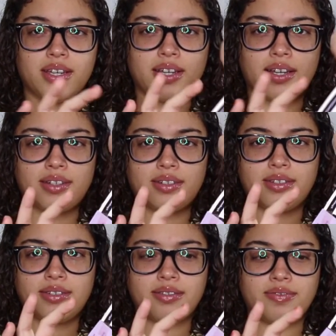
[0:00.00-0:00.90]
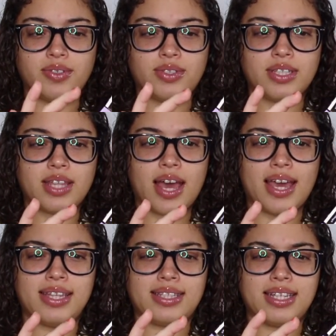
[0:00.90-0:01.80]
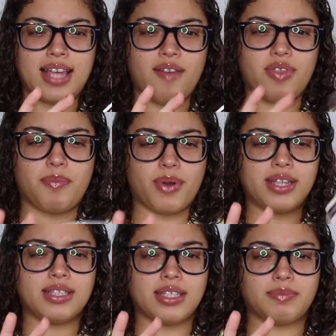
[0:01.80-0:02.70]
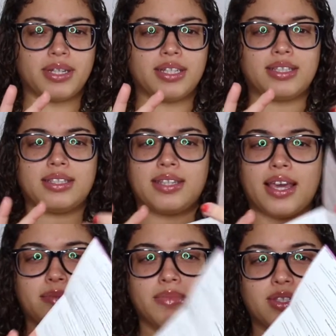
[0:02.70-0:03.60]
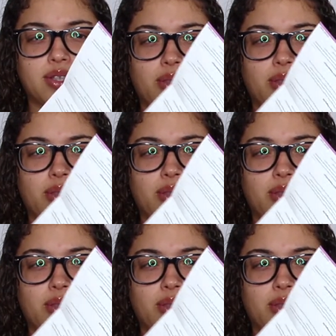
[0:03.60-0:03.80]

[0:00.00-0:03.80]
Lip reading: don't know if you see that. It does have the prices, but it's taped, so